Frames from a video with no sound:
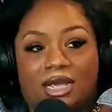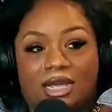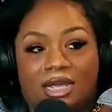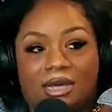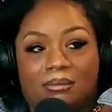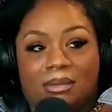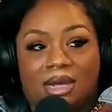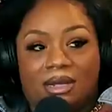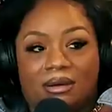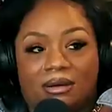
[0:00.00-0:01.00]
had
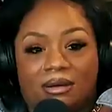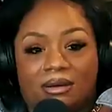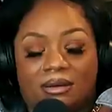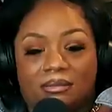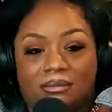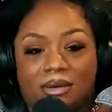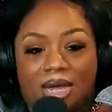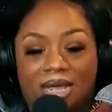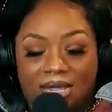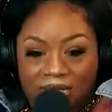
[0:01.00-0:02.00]
my uh,
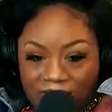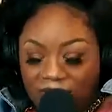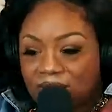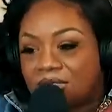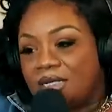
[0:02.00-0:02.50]
I had these